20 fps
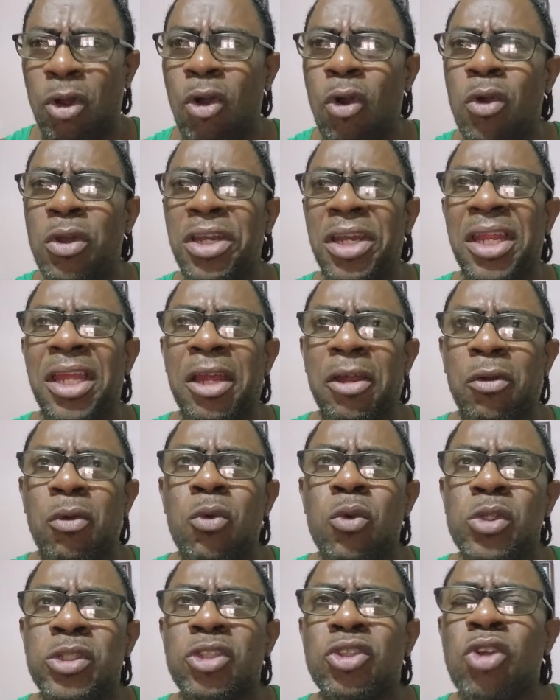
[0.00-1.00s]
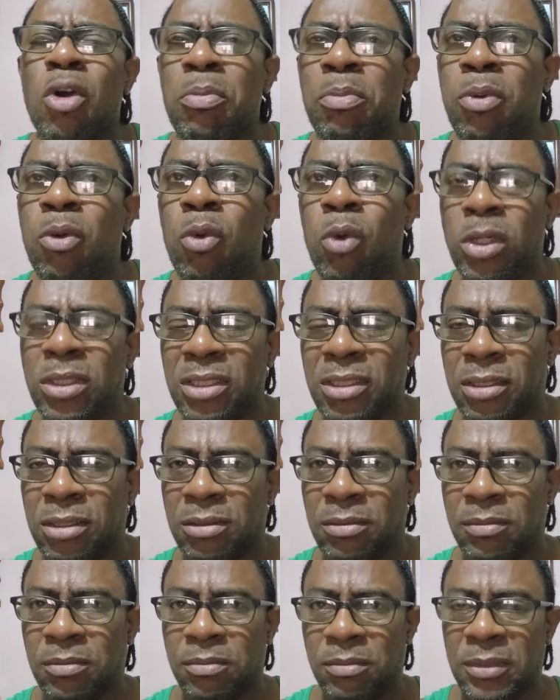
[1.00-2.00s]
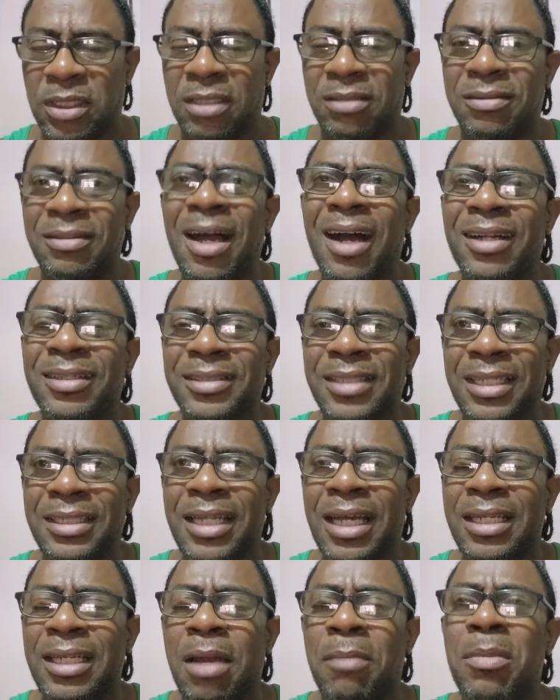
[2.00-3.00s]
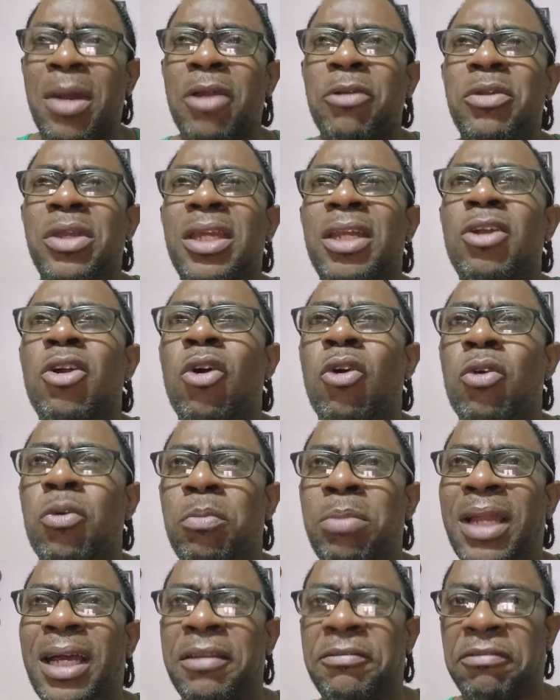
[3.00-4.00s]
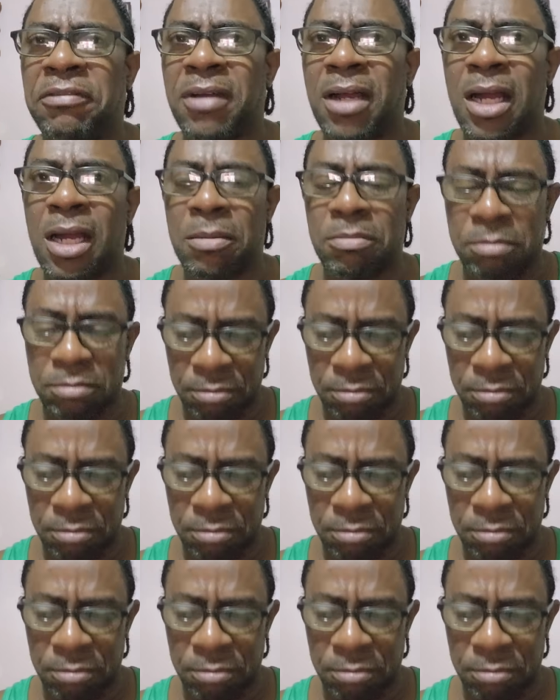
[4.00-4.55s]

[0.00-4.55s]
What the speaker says: out there who support Dr. Dana Marie Go platform